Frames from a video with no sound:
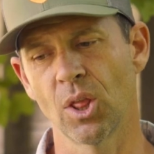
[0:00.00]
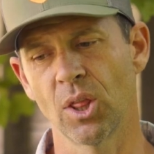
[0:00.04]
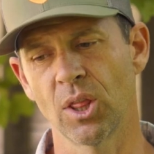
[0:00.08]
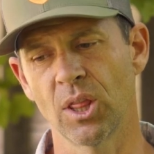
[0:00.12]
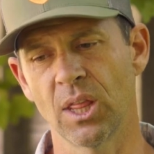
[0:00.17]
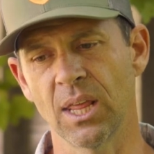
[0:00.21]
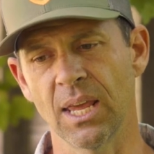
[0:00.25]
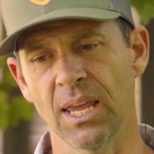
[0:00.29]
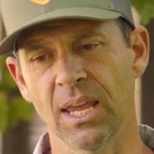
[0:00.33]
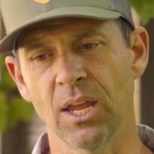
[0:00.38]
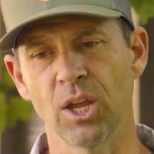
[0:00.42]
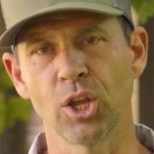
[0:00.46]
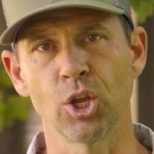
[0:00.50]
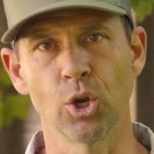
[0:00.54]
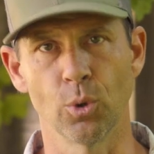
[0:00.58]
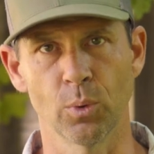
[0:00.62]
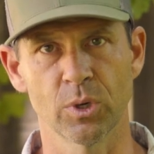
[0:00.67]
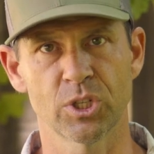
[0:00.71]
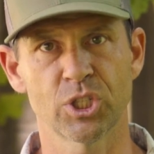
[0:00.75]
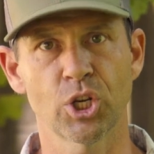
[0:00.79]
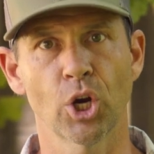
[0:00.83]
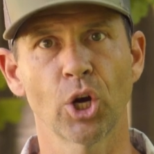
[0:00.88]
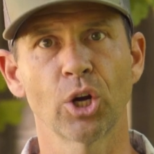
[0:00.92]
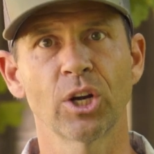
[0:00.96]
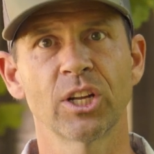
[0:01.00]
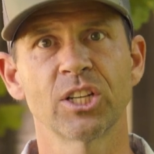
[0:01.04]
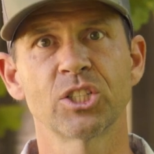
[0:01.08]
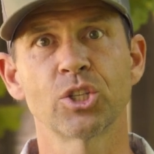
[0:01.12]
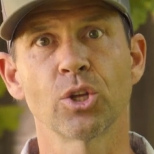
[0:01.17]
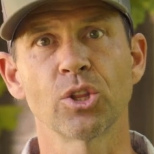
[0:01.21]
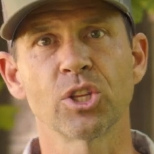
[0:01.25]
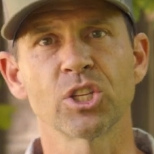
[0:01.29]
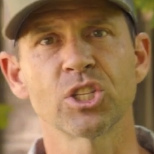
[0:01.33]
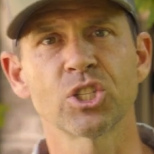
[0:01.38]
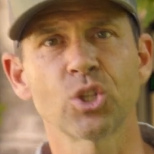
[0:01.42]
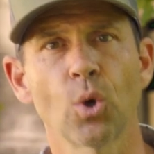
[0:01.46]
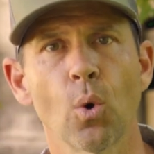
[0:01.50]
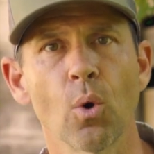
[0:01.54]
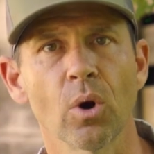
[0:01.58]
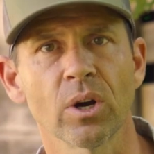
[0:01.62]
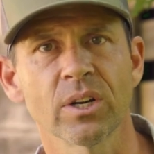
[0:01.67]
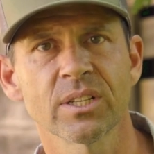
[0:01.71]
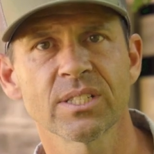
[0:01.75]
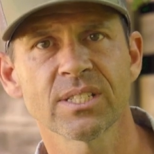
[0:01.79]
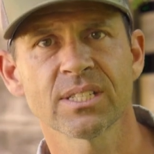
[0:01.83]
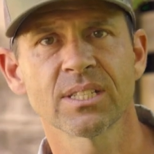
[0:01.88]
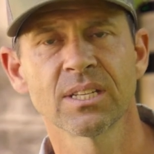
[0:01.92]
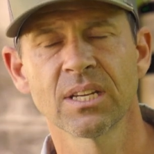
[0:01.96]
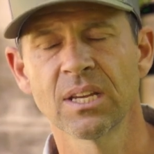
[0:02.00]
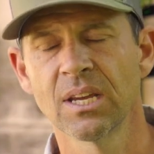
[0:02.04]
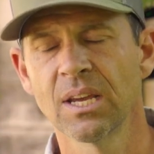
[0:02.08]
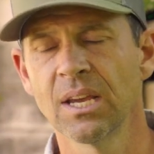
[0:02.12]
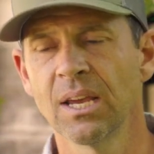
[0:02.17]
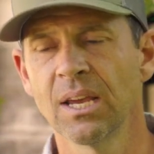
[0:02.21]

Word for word: the, you're returning to the source,